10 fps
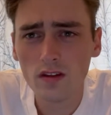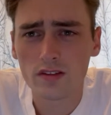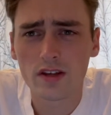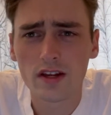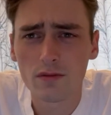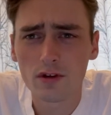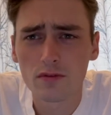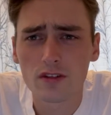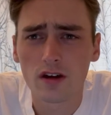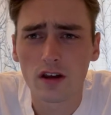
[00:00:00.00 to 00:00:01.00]
Today I'm gonna
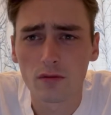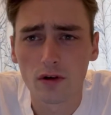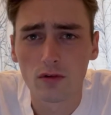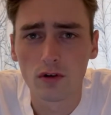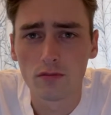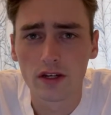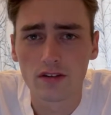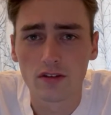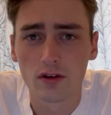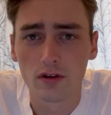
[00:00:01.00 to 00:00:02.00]
be talking about what
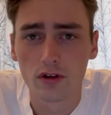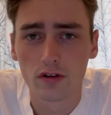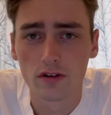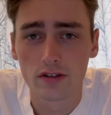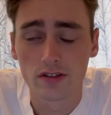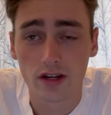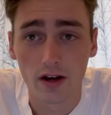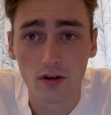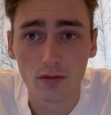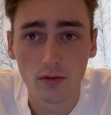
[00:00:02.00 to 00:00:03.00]
makes Goyard
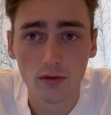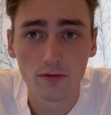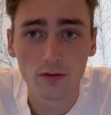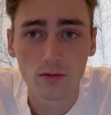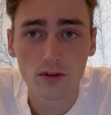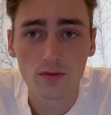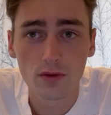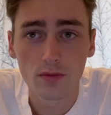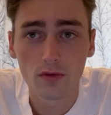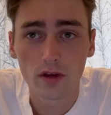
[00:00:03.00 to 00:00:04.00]
desirable for most
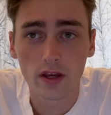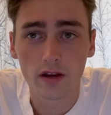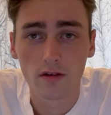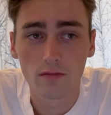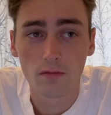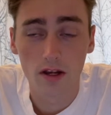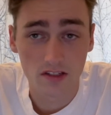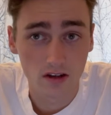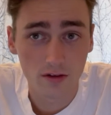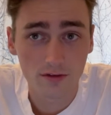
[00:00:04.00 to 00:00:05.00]
people and
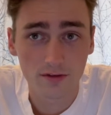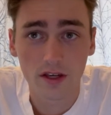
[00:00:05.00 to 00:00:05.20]
myself,